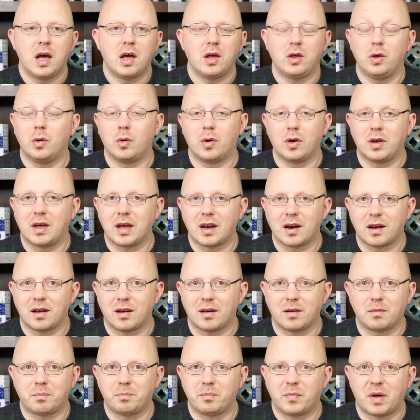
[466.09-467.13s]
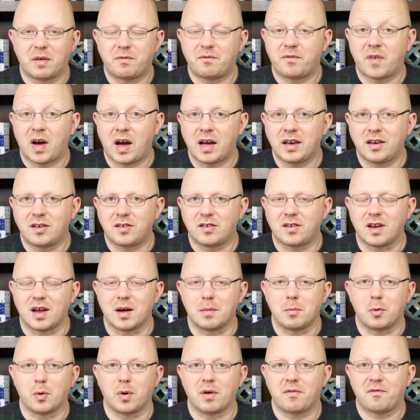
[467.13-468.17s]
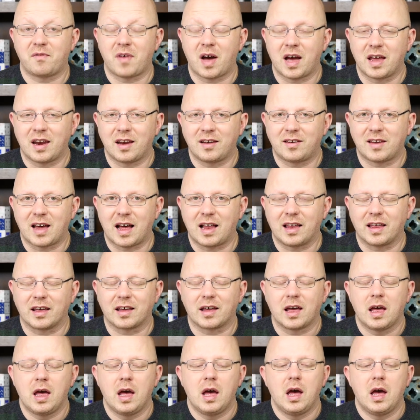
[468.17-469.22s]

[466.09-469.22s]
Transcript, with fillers: you could get a, a, fine stub or a fine italic.